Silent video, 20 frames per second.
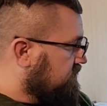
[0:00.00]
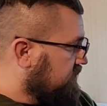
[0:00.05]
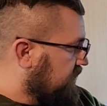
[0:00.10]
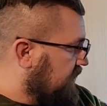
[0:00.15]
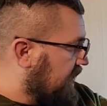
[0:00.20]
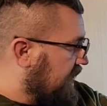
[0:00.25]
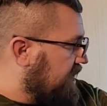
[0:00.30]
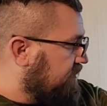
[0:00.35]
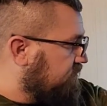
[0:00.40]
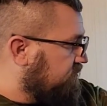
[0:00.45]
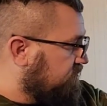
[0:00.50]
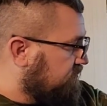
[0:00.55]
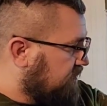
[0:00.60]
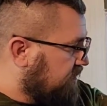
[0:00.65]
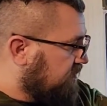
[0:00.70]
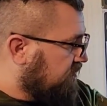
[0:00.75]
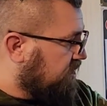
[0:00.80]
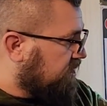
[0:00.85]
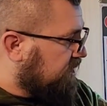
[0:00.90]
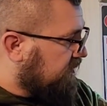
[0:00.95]
gather
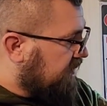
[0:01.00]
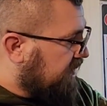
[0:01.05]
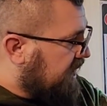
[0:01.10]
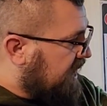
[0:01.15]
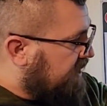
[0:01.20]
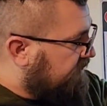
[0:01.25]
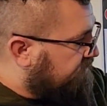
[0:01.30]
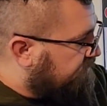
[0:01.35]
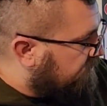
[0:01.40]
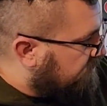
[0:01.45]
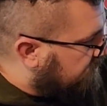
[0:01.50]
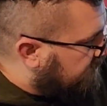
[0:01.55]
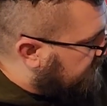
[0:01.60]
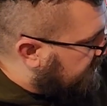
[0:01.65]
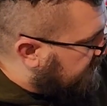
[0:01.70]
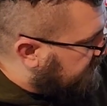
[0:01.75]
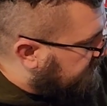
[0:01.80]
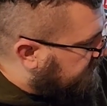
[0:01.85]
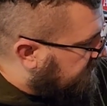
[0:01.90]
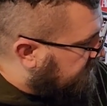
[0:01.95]
that you're going to have for
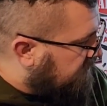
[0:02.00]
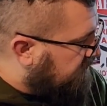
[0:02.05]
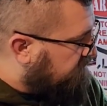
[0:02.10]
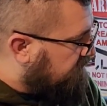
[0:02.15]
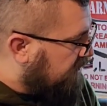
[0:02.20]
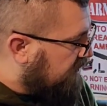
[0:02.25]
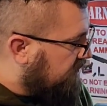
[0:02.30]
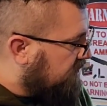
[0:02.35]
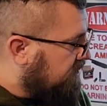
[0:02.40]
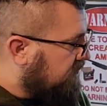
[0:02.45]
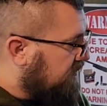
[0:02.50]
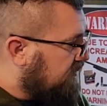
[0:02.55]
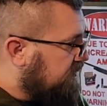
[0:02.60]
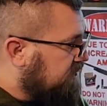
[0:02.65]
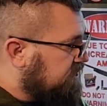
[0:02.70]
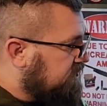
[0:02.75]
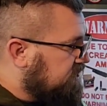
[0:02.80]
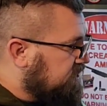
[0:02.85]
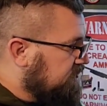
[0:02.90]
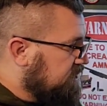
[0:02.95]
length on the bigger
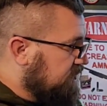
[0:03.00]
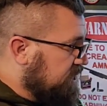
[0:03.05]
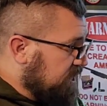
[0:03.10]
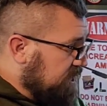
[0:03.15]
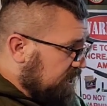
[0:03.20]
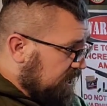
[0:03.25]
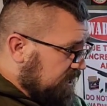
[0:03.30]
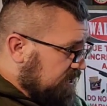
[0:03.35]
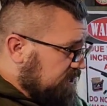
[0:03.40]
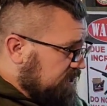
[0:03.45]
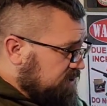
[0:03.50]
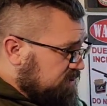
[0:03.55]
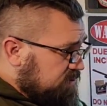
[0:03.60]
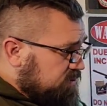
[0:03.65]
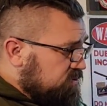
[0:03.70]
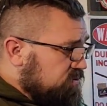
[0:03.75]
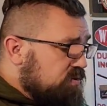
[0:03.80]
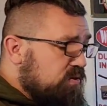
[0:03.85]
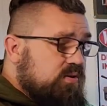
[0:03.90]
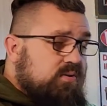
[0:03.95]
guns, and then
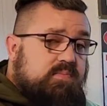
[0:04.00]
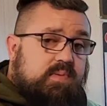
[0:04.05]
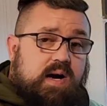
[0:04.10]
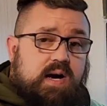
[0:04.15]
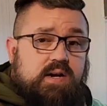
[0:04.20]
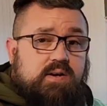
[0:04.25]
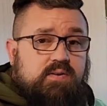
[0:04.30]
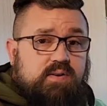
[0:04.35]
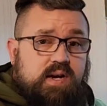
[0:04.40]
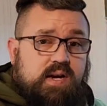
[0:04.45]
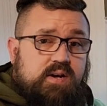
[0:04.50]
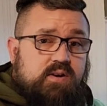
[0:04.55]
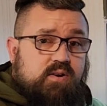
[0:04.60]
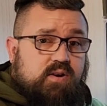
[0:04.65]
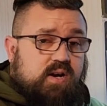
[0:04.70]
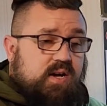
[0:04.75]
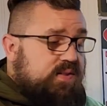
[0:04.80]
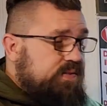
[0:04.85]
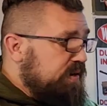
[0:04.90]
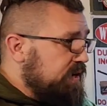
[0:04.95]
throw a
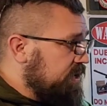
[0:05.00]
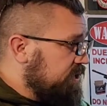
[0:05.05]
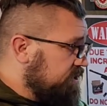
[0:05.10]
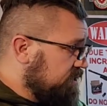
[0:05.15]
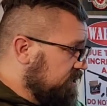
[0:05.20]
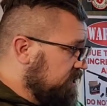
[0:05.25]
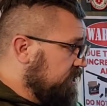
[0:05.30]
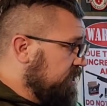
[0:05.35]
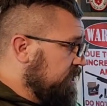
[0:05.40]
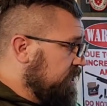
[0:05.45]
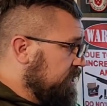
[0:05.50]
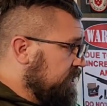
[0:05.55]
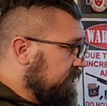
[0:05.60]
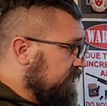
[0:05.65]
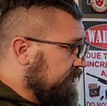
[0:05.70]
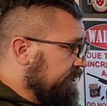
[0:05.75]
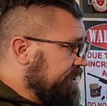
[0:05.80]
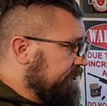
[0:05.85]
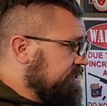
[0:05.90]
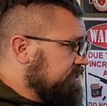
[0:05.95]
moderator on there.
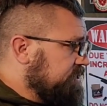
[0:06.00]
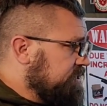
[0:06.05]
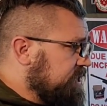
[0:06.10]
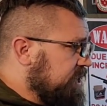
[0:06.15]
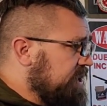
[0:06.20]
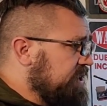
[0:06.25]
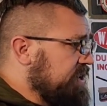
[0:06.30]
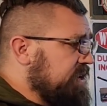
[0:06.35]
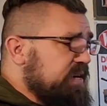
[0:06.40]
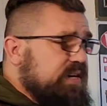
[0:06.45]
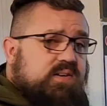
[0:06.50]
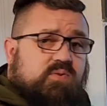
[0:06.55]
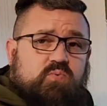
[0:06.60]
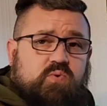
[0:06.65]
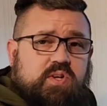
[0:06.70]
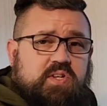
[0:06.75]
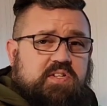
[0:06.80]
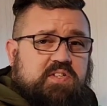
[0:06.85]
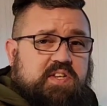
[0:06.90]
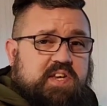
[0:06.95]
And it's kind of
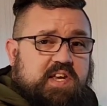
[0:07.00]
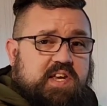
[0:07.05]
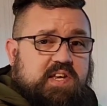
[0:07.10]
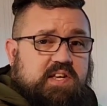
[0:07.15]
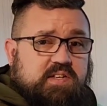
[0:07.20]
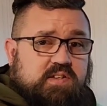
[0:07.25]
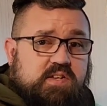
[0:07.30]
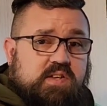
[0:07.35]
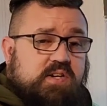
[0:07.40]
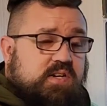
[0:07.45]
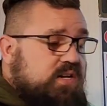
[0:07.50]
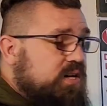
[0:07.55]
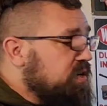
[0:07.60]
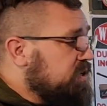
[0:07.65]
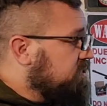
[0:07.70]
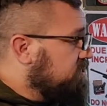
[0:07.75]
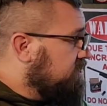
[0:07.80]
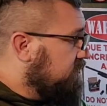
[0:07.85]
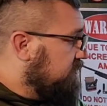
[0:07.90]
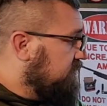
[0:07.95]
unwieldy,
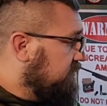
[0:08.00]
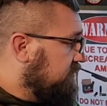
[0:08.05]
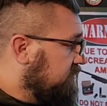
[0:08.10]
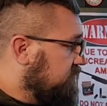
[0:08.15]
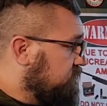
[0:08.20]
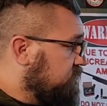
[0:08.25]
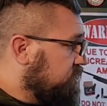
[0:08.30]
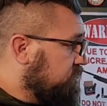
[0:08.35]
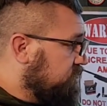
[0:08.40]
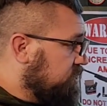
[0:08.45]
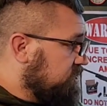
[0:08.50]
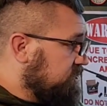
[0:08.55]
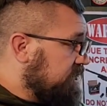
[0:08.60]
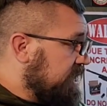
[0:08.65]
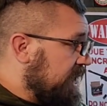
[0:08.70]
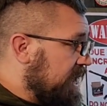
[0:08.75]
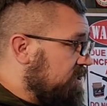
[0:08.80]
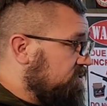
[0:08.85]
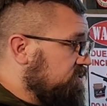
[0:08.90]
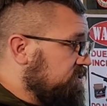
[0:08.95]
unless you're just
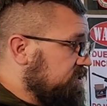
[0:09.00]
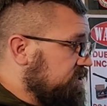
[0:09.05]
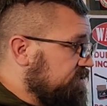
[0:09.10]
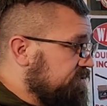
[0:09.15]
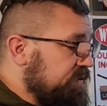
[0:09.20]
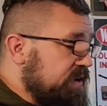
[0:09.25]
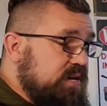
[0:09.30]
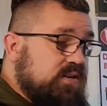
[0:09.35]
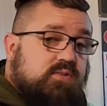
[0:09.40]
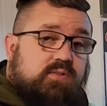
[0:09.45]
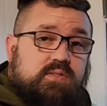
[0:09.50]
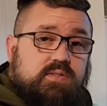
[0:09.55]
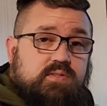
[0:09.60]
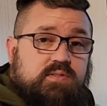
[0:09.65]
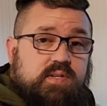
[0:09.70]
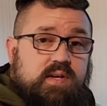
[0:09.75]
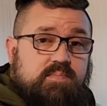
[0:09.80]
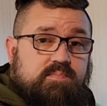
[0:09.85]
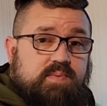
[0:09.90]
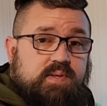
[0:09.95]
out in the field or
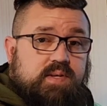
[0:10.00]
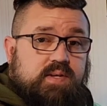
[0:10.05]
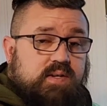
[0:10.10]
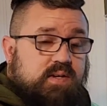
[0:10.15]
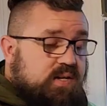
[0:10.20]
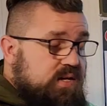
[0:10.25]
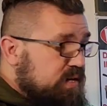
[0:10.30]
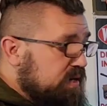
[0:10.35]
something.